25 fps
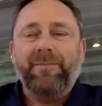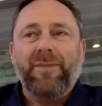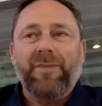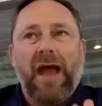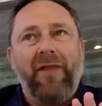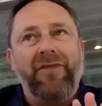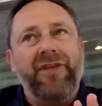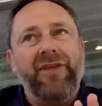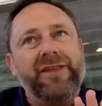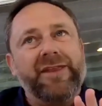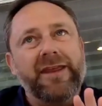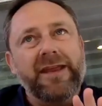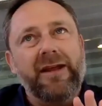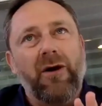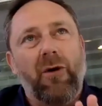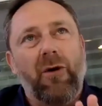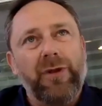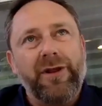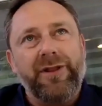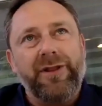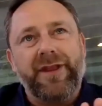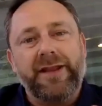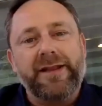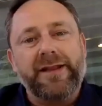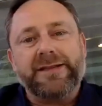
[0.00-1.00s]
I think the
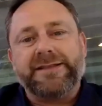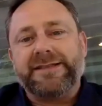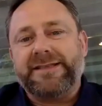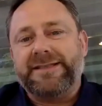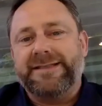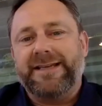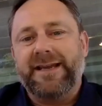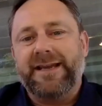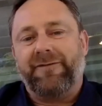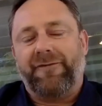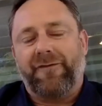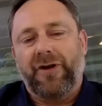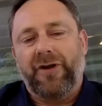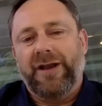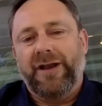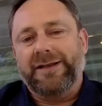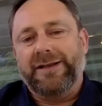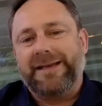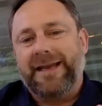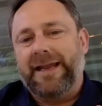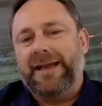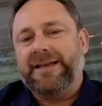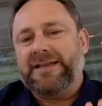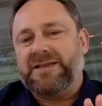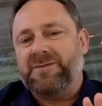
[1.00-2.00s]
only thing that's different
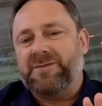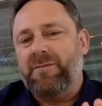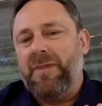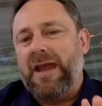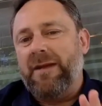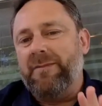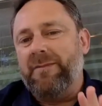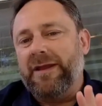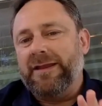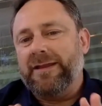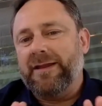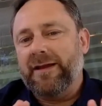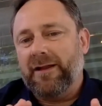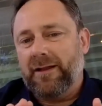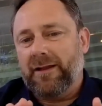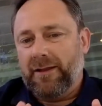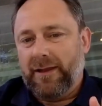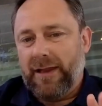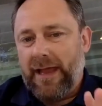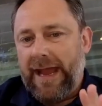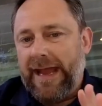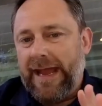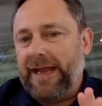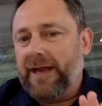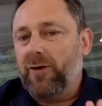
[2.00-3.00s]
is maybe the
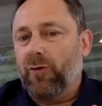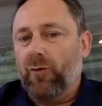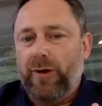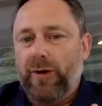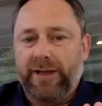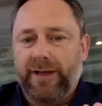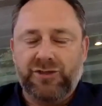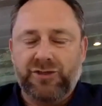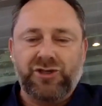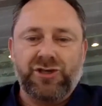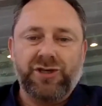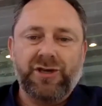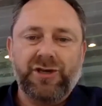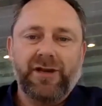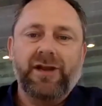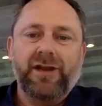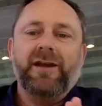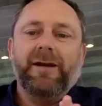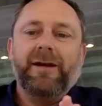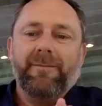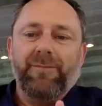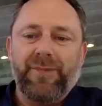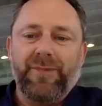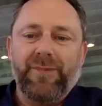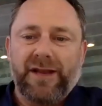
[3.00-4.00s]
language
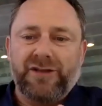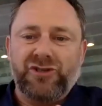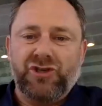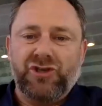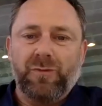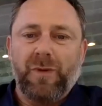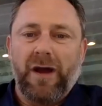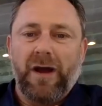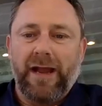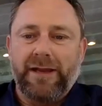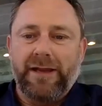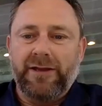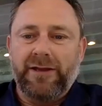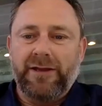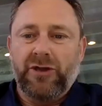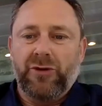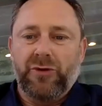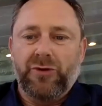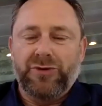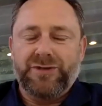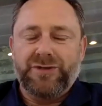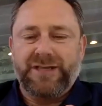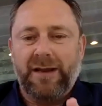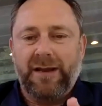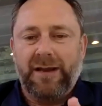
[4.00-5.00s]
that you might
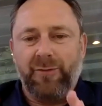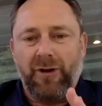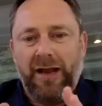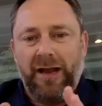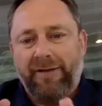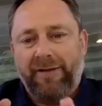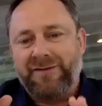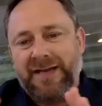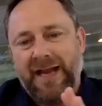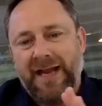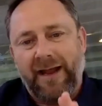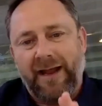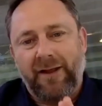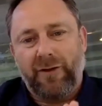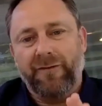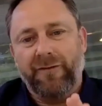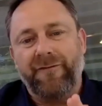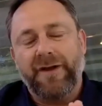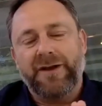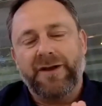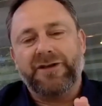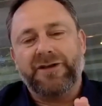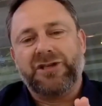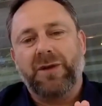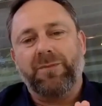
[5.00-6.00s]
use. And I'm going to have Taylor
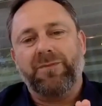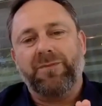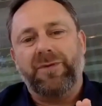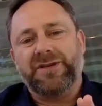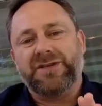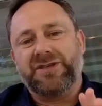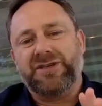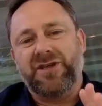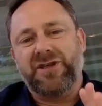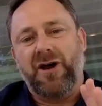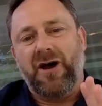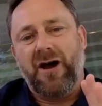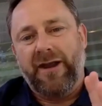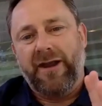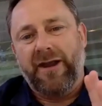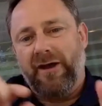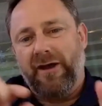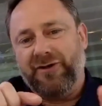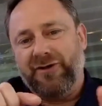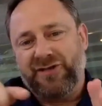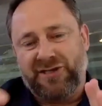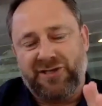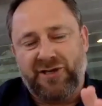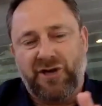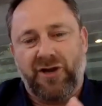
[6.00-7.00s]
finish up this thought. I'll
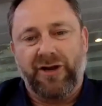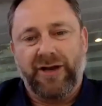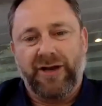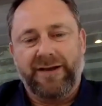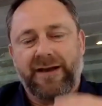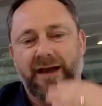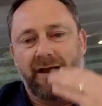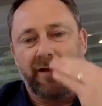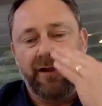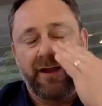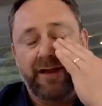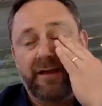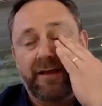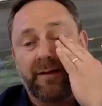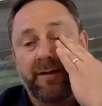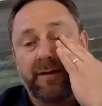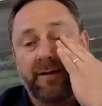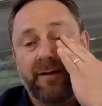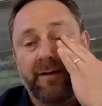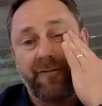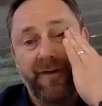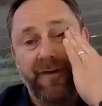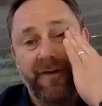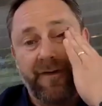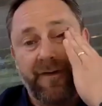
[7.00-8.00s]
start it and I'll let him
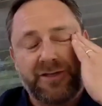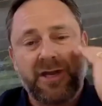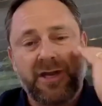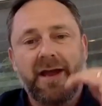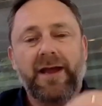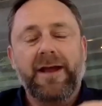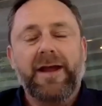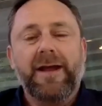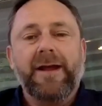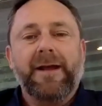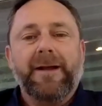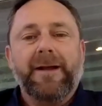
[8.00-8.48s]
finish.